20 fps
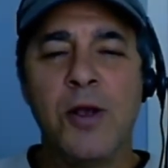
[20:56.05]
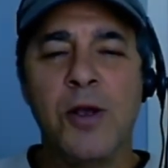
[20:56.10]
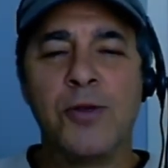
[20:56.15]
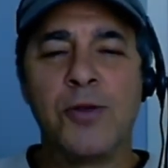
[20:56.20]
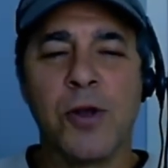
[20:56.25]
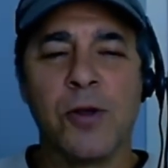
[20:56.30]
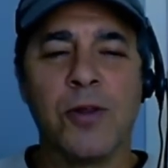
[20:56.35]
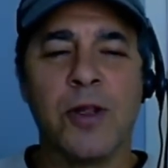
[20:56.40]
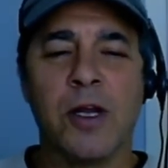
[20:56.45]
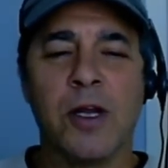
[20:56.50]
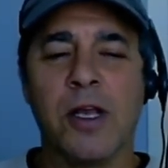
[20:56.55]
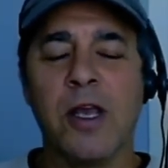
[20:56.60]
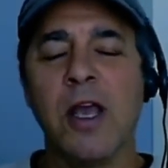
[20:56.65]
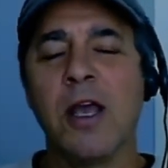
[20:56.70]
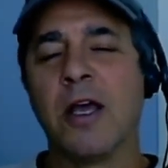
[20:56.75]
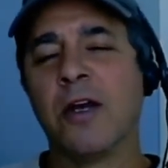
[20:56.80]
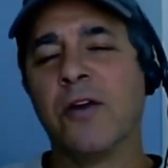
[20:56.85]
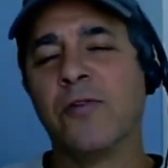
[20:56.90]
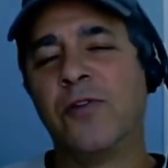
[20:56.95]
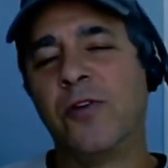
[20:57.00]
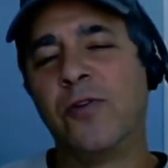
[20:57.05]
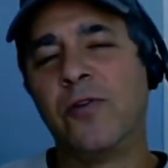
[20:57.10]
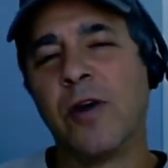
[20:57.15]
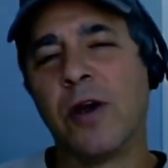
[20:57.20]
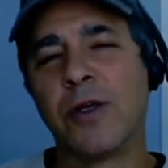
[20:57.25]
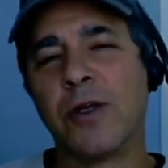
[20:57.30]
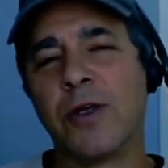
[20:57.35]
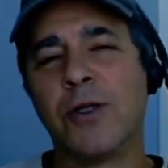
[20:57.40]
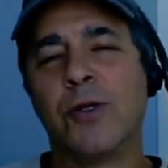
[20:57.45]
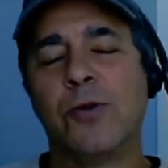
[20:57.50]
so that again, if you've
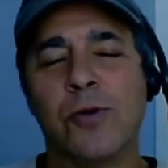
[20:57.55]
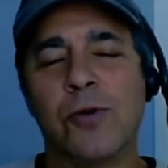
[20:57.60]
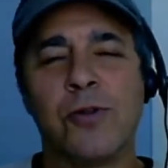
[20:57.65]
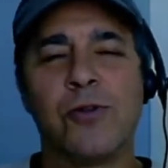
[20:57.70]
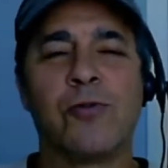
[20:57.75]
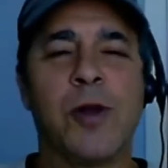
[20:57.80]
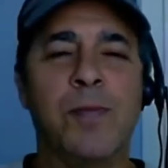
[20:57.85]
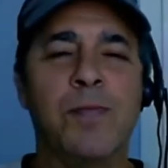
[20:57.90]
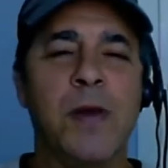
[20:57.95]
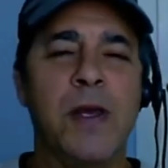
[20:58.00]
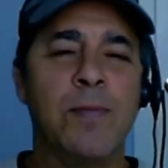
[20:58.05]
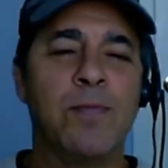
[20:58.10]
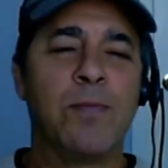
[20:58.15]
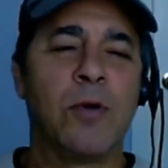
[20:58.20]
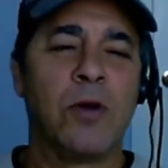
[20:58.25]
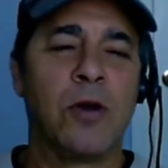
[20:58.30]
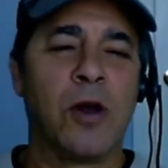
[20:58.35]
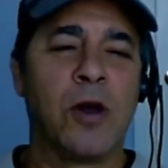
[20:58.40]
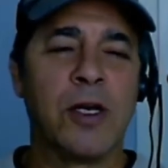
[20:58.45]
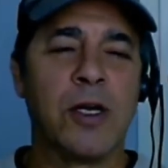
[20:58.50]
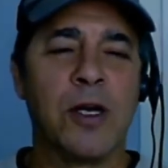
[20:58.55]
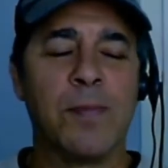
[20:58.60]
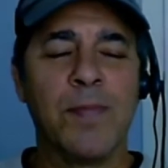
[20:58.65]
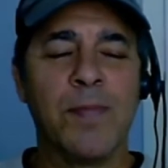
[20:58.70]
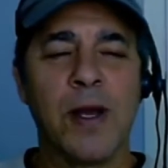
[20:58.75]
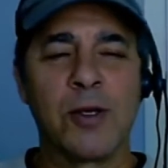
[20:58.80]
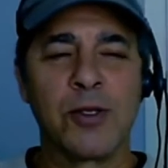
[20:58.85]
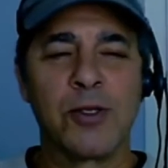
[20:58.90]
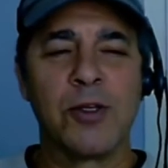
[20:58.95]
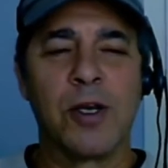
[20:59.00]
got two or three people lined
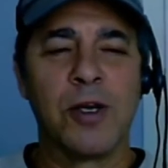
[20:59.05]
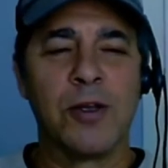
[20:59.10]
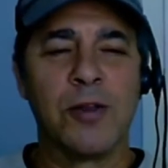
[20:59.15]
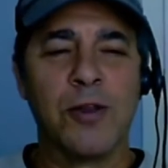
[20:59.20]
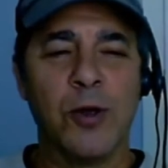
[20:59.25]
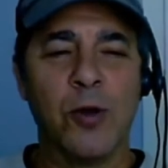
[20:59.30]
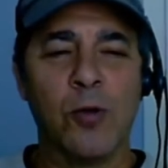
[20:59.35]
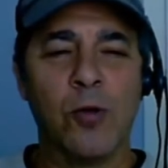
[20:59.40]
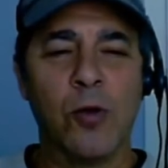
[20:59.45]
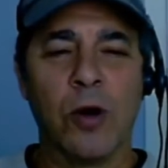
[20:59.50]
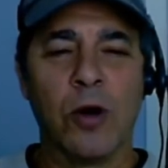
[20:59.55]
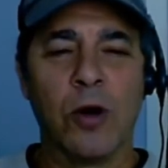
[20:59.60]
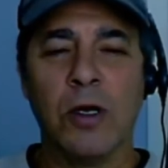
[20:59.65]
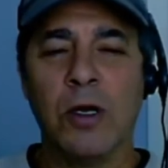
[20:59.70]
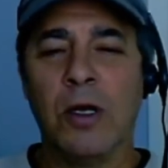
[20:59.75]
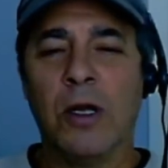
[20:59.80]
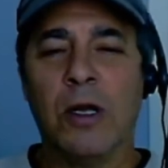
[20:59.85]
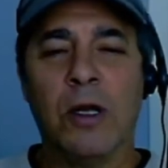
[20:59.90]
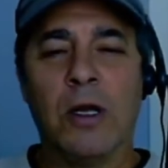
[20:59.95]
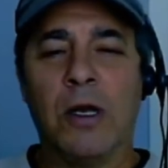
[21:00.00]
up outside the door,